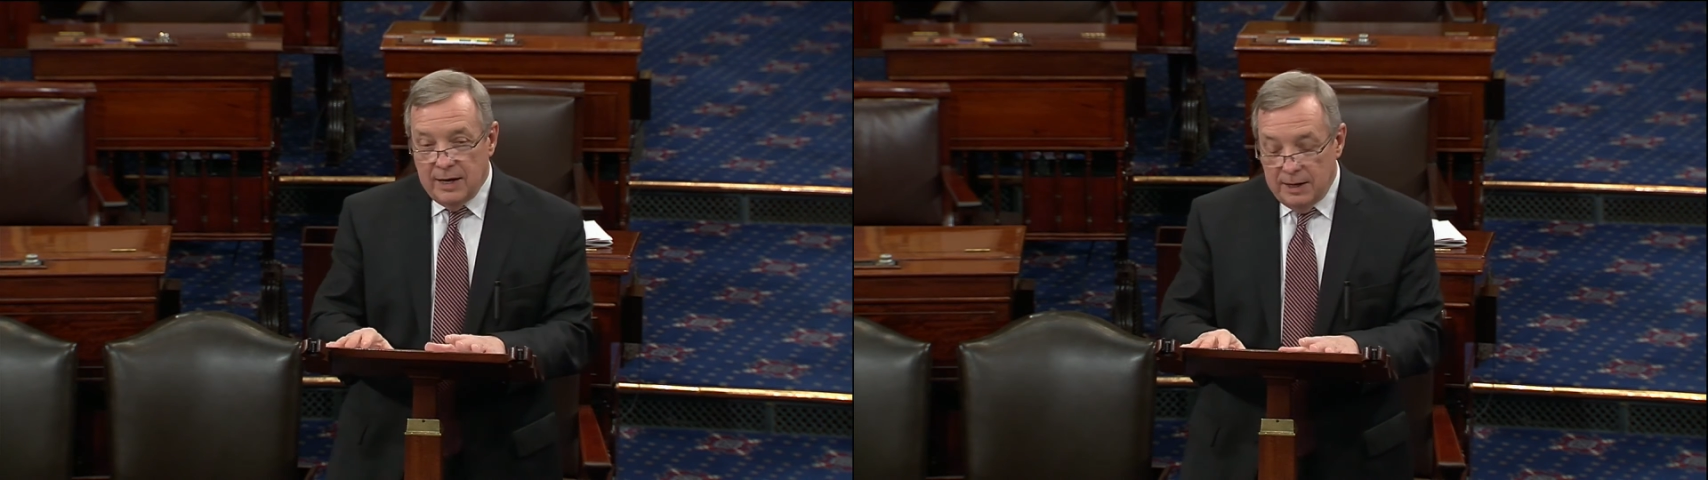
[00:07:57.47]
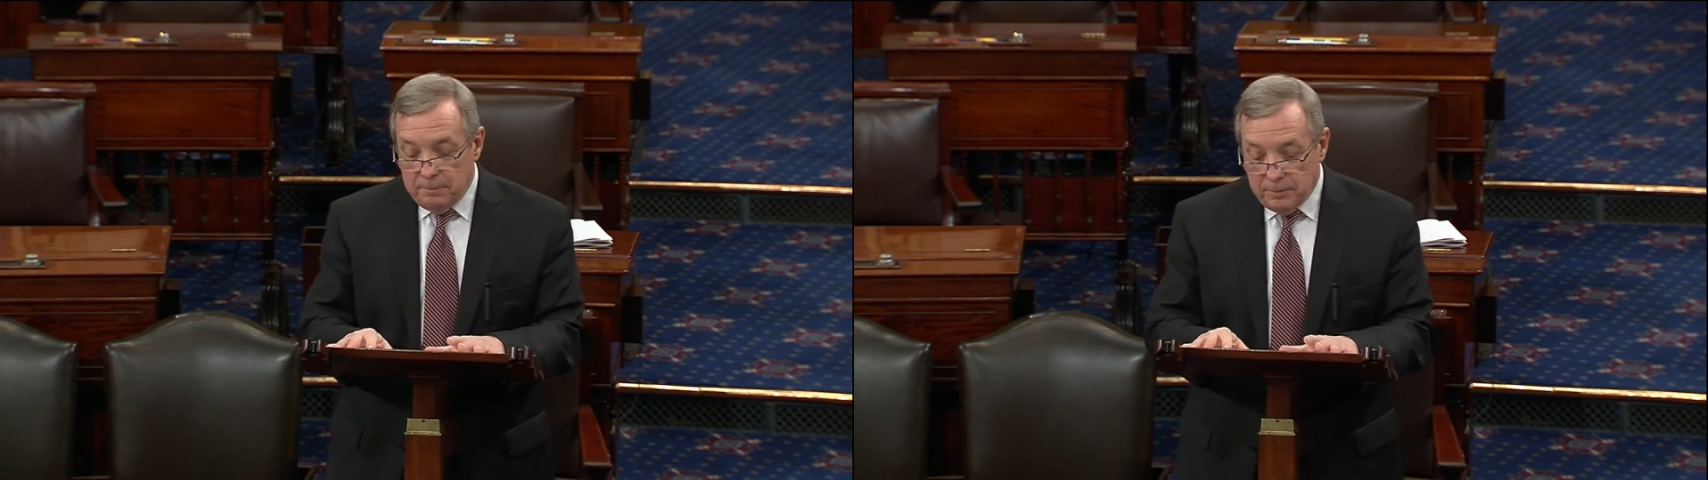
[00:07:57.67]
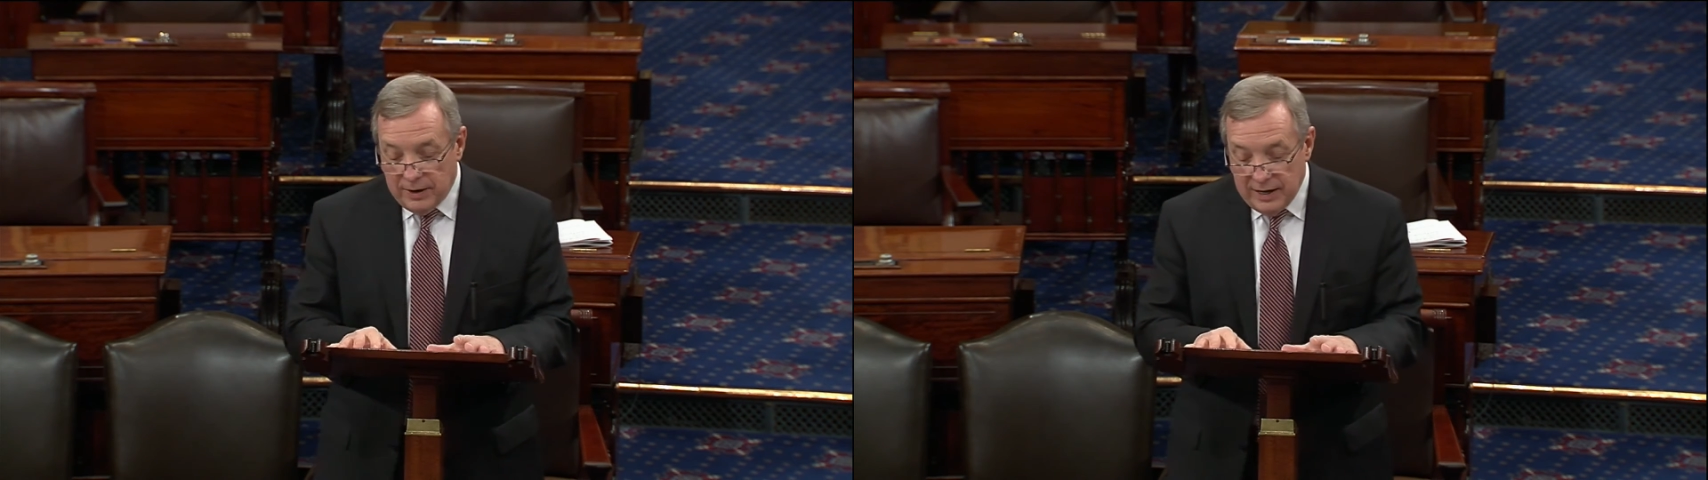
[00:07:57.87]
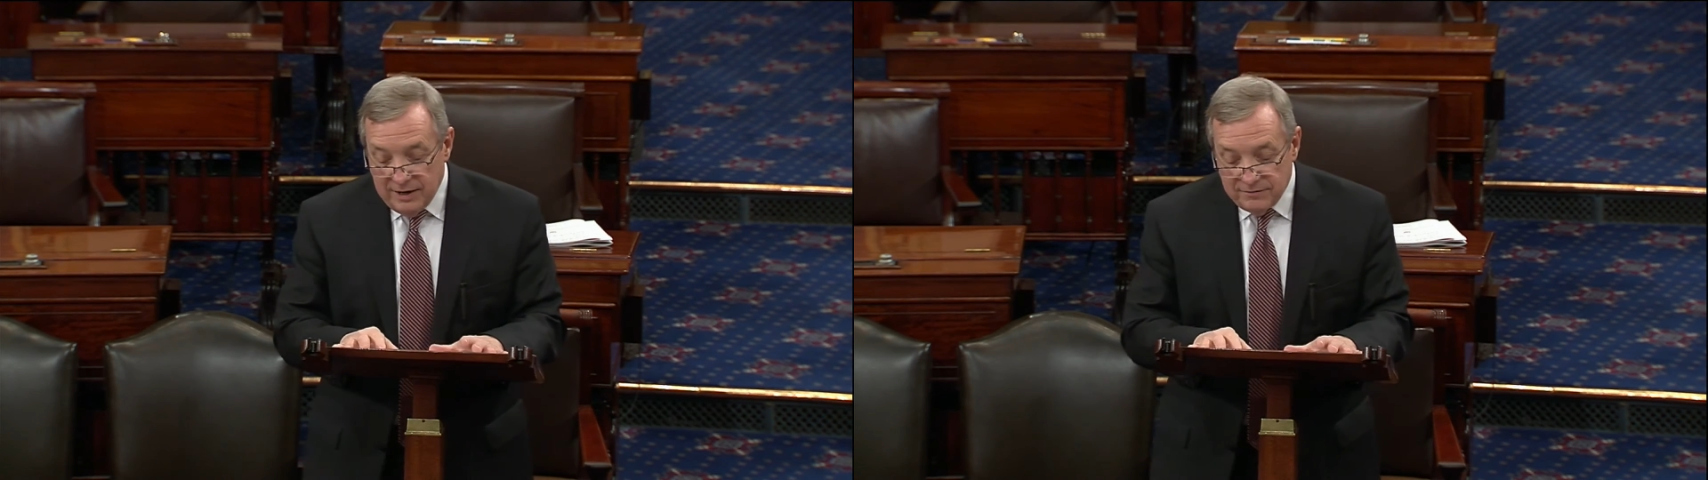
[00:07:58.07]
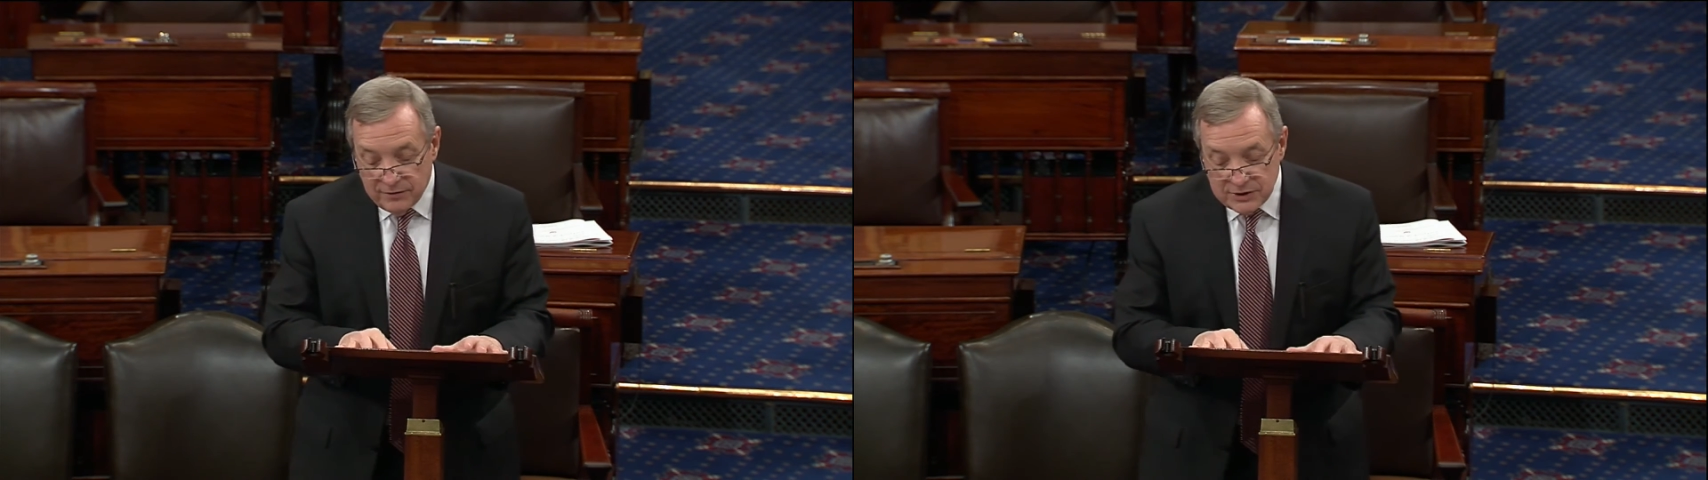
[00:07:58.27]
He
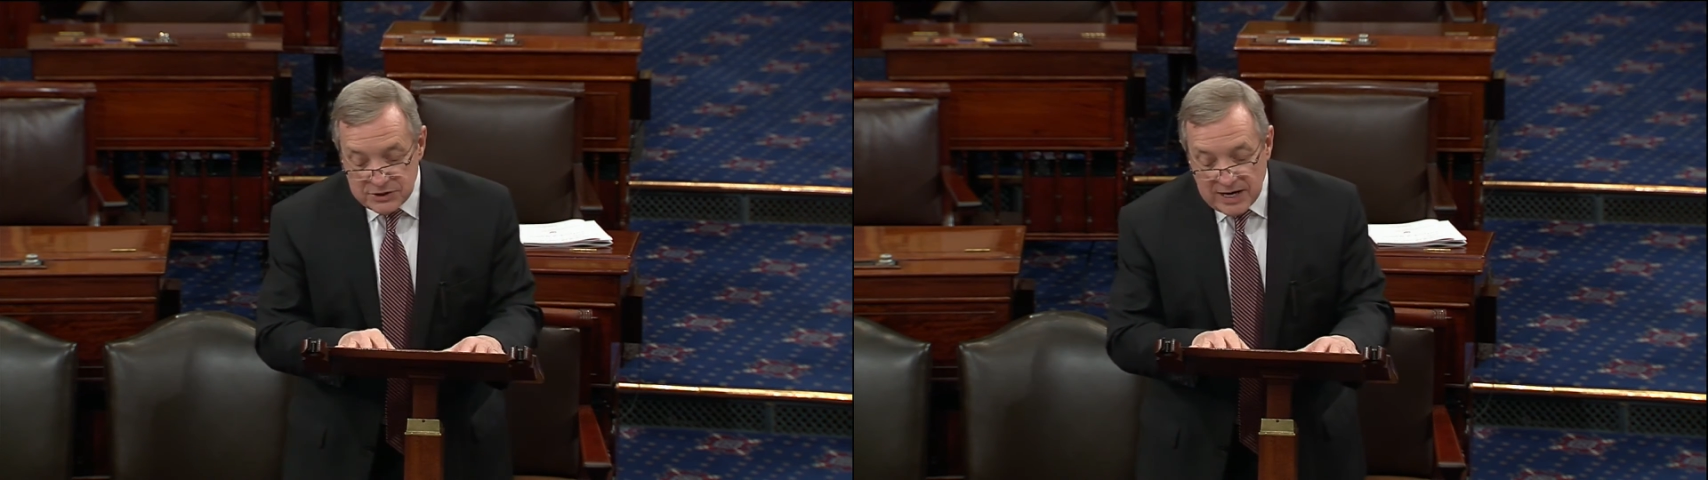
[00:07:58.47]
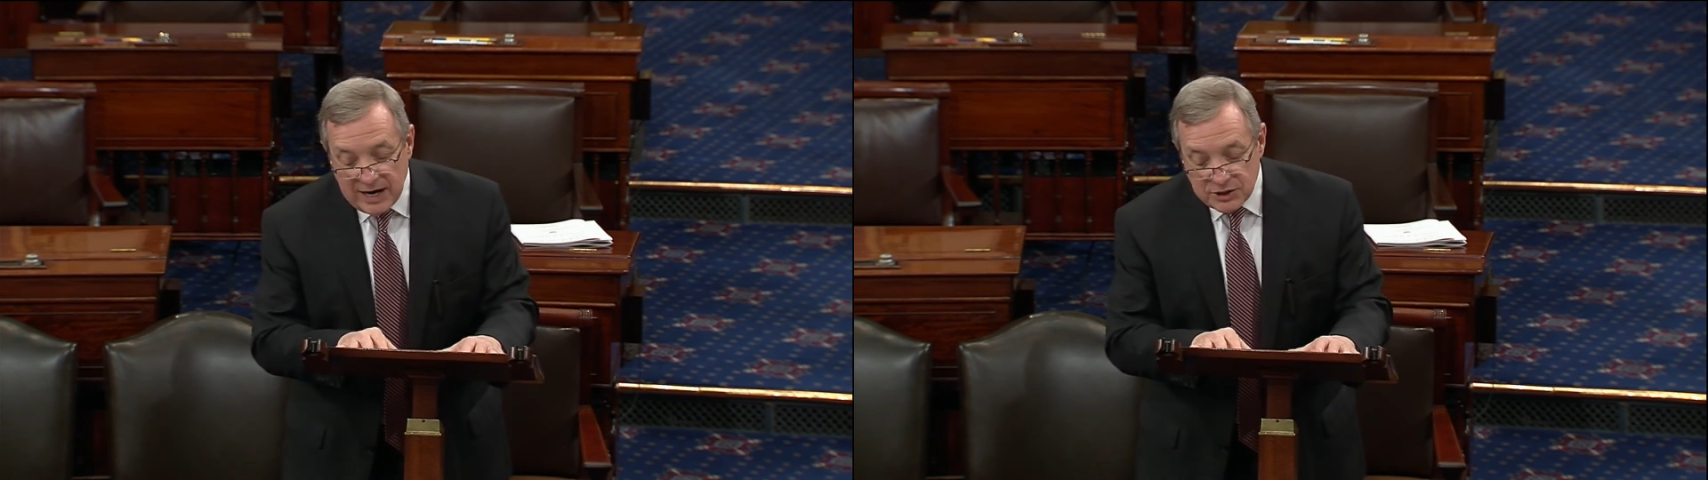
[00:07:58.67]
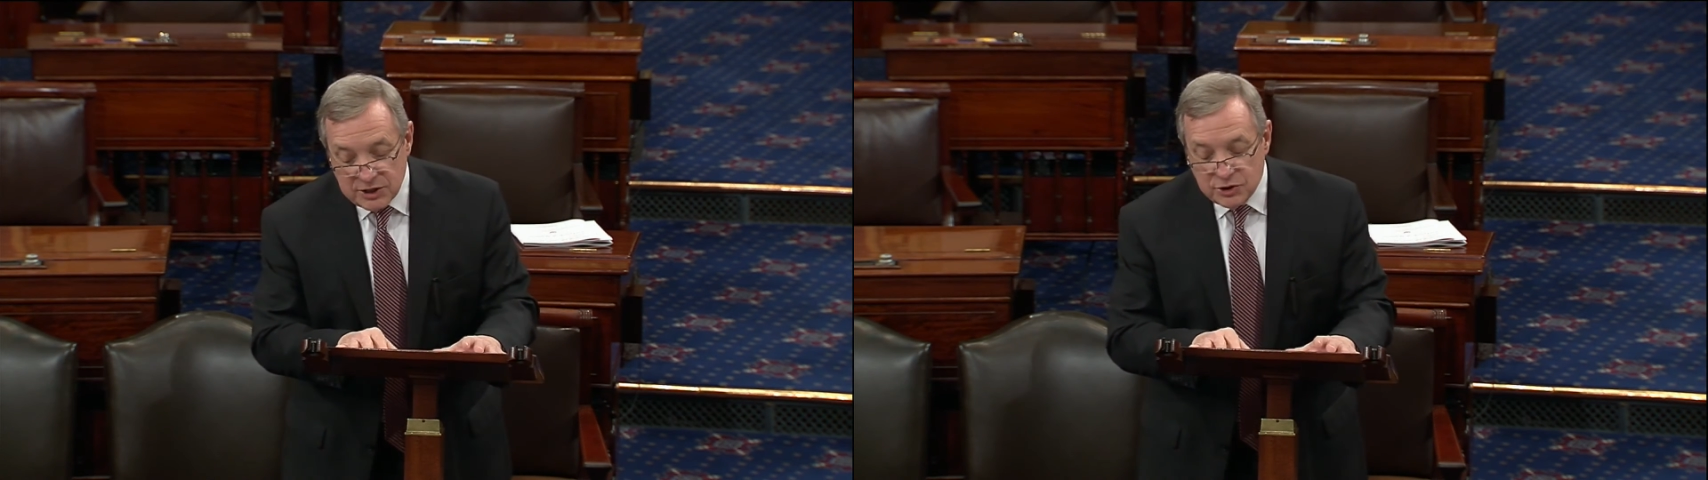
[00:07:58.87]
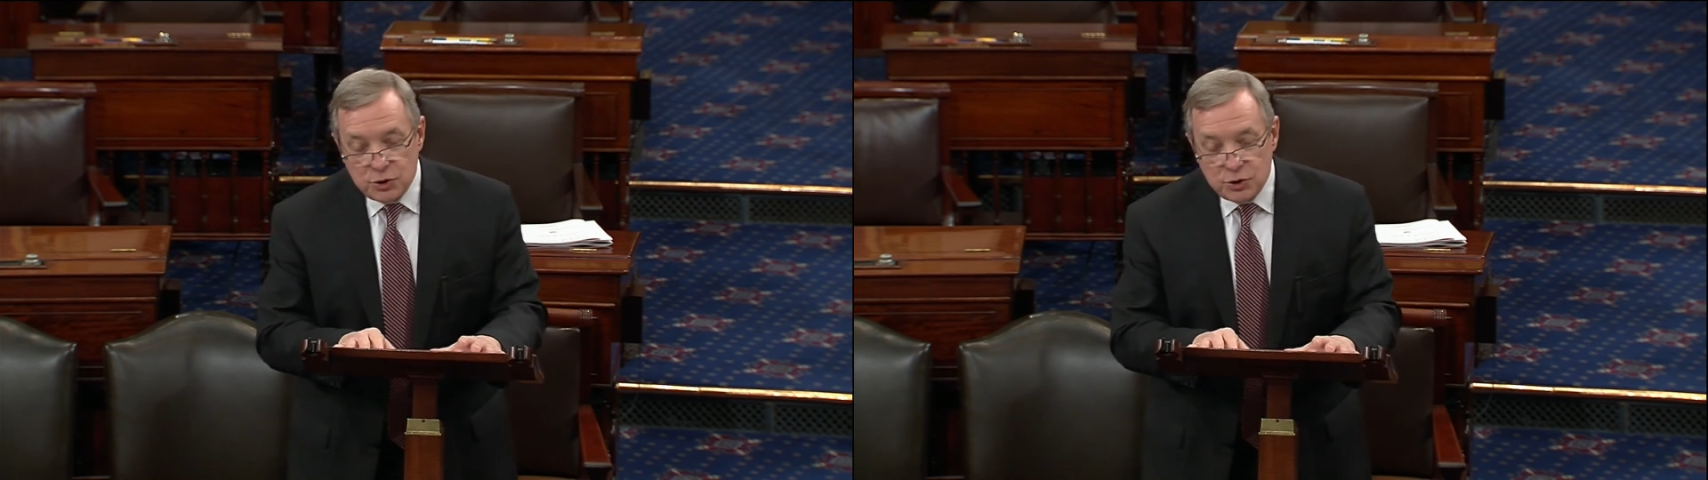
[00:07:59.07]
played for an astonishing